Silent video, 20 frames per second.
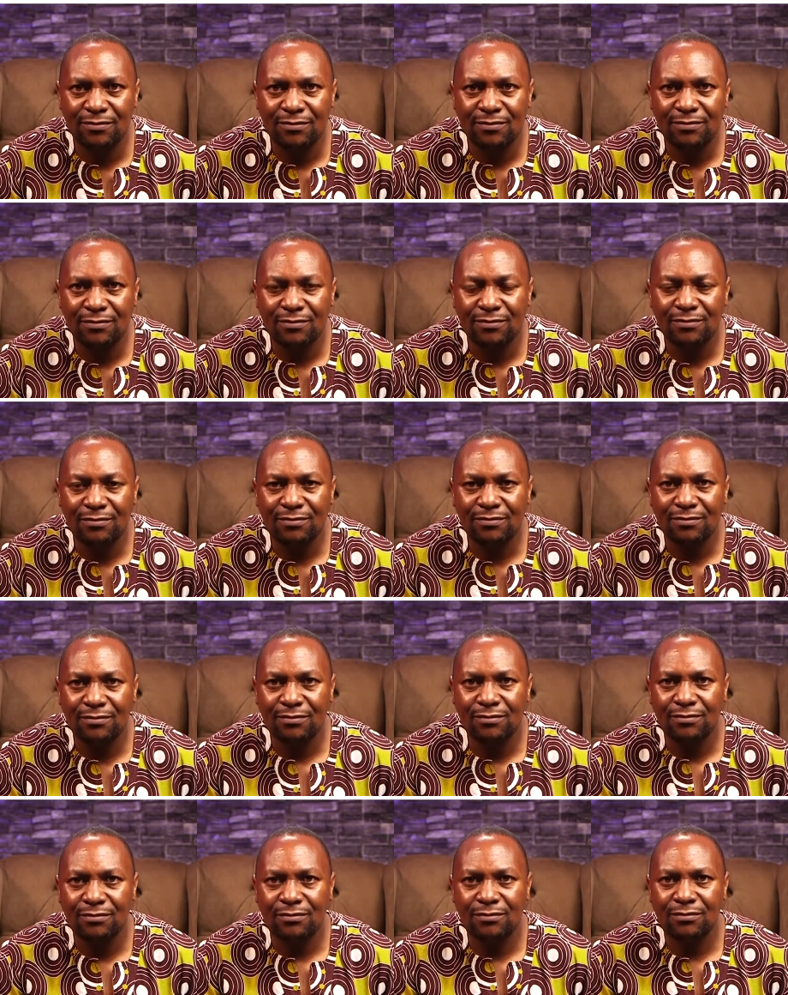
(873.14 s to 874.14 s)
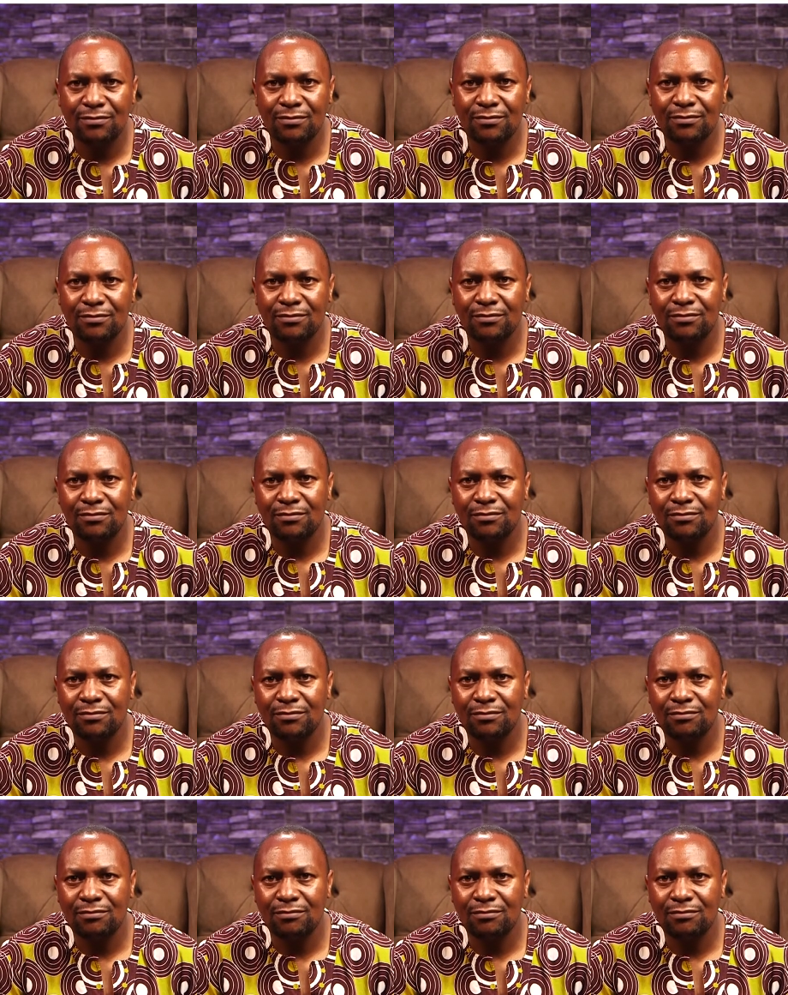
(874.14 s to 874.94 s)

[no speech]